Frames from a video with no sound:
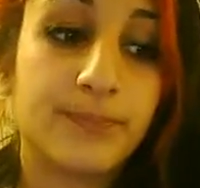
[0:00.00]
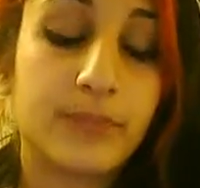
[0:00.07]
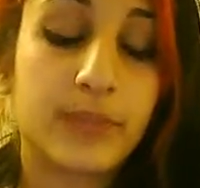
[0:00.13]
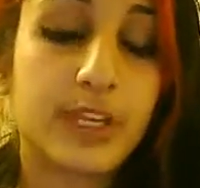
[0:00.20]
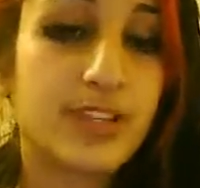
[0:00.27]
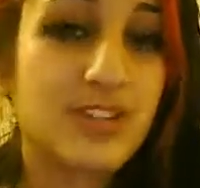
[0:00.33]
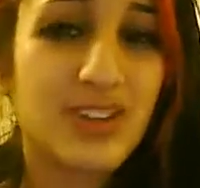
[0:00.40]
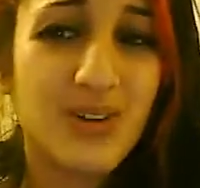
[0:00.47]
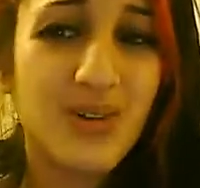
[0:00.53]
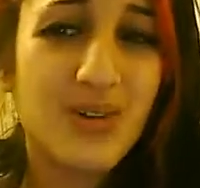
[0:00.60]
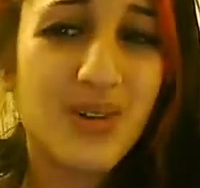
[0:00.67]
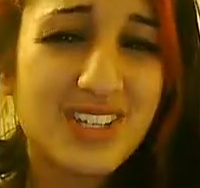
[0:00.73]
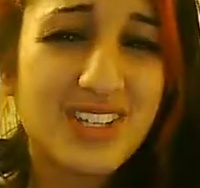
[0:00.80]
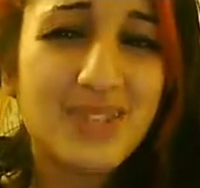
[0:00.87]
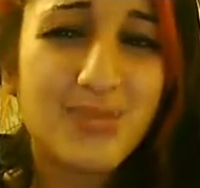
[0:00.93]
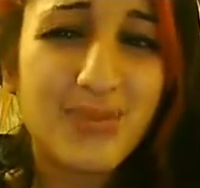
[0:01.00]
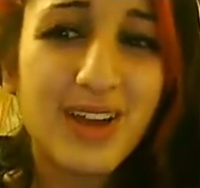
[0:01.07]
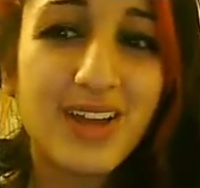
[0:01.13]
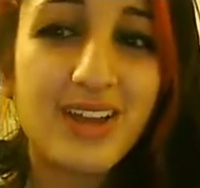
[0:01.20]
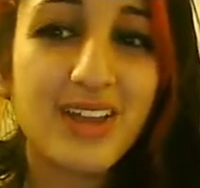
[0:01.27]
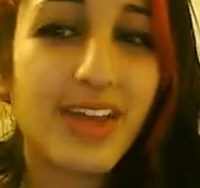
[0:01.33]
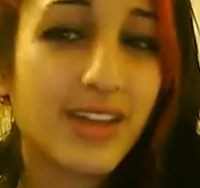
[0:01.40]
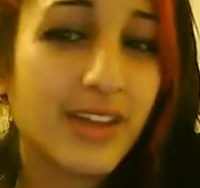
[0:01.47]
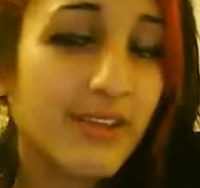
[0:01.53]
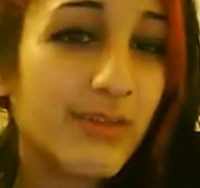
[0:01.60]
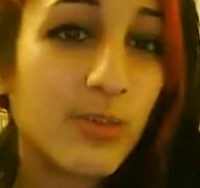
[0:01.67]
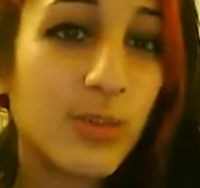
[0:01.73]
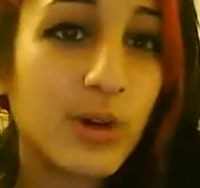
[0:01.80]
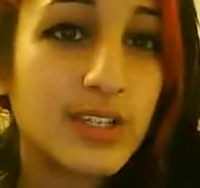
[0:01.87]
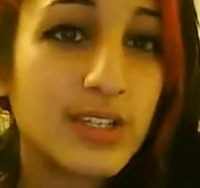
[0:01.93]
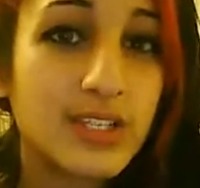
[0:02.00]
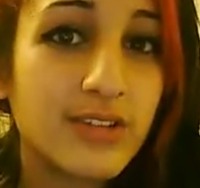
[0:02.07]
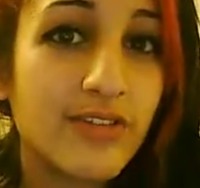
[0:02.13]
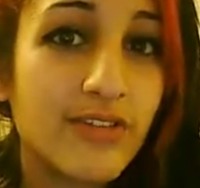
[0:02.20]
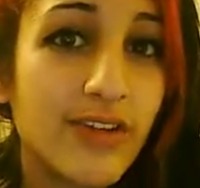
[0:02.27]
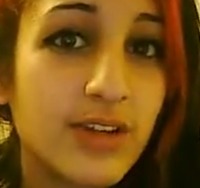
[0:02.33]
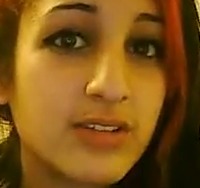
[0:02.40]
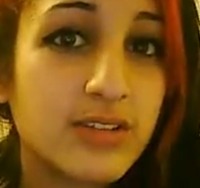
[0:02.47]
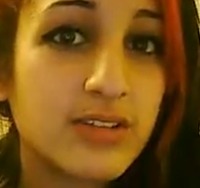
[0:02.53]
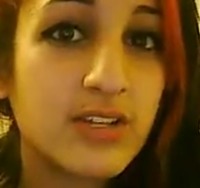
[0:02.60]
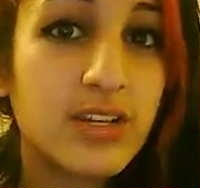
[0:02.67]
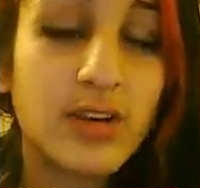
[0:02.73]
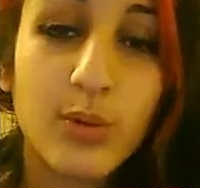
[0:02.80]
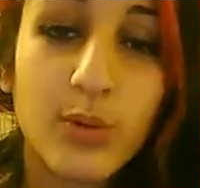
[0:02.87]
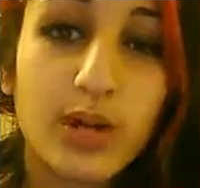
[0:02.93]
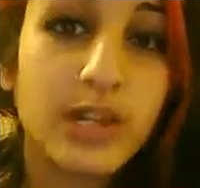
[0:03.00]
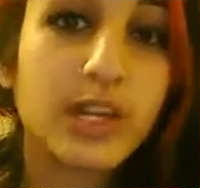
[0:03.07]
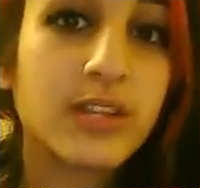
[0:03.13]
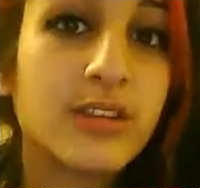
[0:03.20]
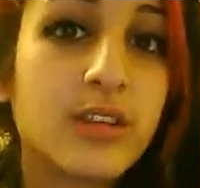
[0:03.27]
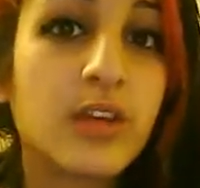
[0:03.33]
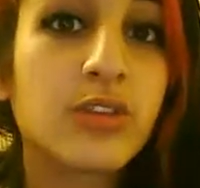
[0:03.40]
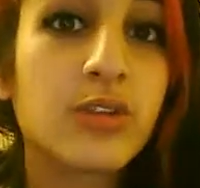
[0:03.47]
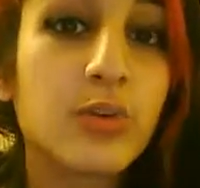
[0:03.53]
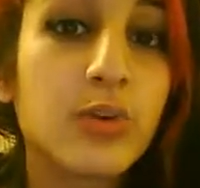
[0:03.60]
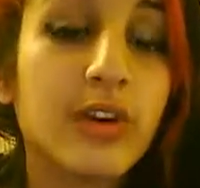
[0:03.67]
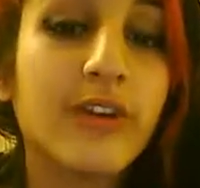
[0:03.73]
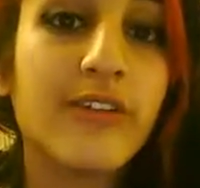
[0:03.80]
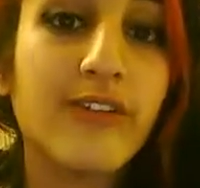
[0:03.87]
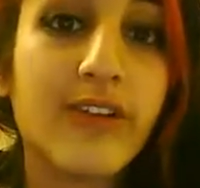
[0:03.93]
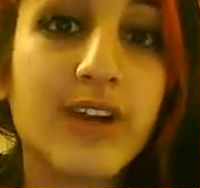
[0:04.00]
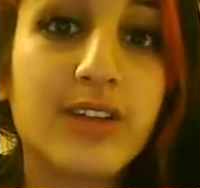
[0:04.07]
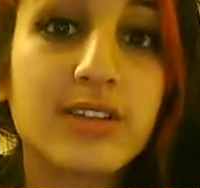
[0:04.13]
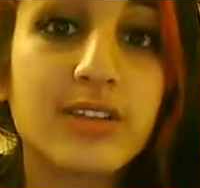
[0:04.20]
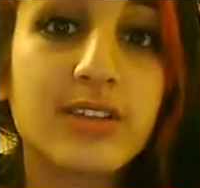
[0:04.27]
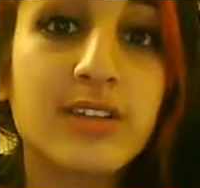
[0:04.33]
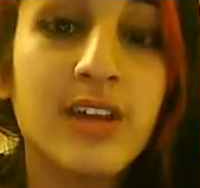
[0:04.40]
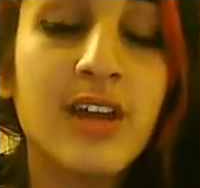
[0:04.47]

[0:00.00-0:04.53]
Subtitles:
Because you don't want to spread. Like, if one's infected, you don't want to get the other one infected.